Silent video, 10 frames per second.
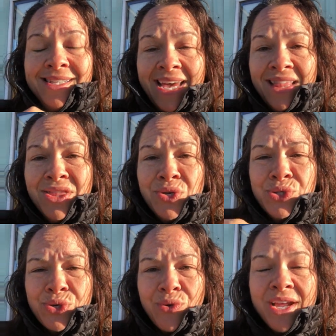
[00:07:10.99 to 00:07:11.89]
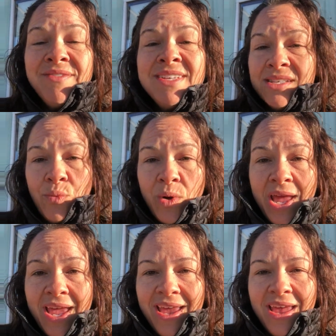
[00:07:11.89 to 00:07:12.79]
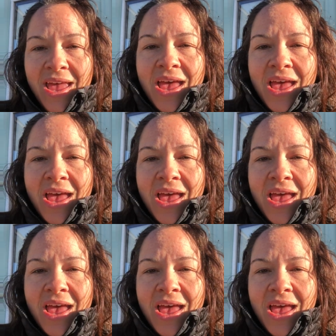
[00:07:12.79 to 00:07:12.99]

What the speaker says: take those cravings away.